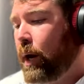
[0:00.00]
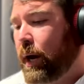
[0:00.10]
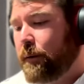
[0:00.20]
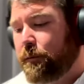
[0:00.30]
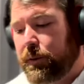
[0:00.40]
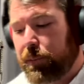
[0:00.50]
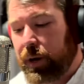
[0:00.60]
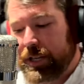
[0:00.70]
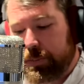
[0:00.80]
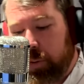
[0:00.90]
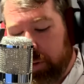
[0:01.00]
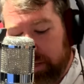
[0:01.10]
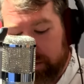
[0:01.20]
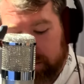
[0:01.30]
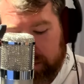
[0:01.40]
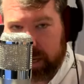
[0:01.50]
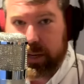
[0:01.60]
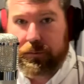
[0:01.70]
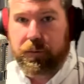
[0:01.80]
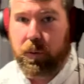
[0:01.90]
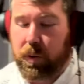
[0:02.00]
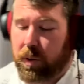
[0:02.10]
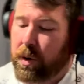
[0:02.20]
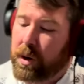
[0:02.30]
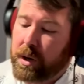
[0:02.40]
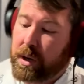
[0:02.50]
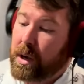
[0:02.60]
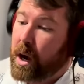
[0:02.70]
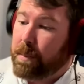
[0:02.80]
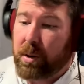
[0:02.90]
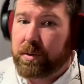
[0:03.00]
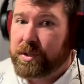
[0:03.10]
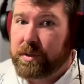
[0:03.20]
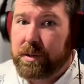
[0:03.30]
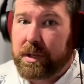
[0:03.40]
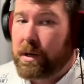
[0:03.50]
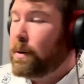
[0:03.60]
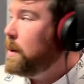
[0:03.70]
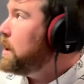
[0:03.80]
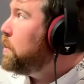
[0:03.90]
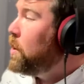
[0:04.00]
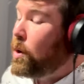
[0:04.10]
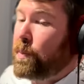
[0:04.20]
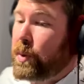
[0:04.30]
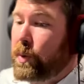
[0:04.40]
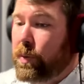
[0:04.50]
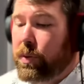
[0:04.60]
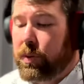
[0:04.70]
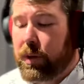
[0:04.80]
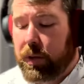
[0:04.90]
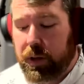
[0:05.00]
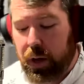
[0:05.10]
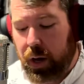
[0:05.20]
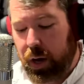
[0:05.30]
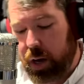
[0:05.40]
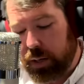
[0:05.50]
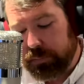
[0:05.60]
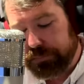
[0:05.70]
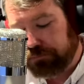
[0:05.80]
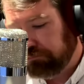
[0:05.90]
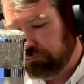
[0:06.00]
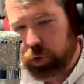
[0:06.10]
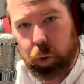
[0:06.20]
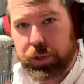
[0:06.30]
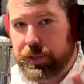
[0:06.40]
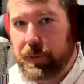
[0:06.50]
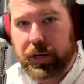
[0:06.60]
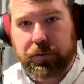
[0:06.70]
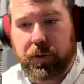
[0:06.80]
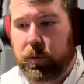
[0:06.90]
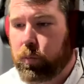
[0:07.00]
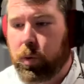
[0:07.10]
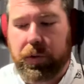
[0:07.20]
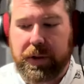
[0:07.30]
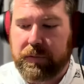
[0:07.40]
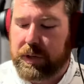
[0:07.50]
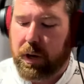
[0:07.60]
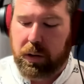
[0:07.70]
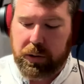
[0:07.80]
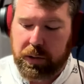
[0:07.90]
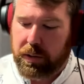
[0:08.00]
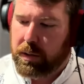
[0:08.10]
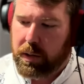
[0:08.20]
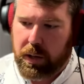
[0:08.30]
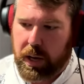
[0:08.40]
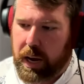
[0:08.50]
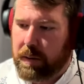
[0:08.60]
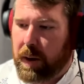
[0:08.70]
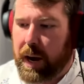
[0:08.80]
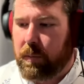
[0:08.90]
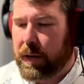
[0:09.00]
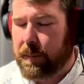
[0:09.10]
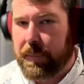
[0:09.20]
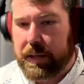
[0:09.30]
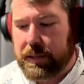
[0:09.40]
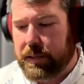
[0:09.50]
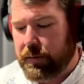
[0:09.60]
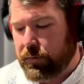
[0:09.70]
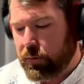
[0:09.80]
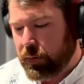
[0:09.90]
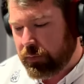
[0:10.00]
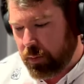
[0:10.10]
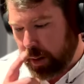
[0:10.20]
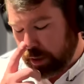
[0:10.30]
for the price point and for a pro studio and a pro booth, gorgeous microphone, worth every dollar. I recommend it if you're mic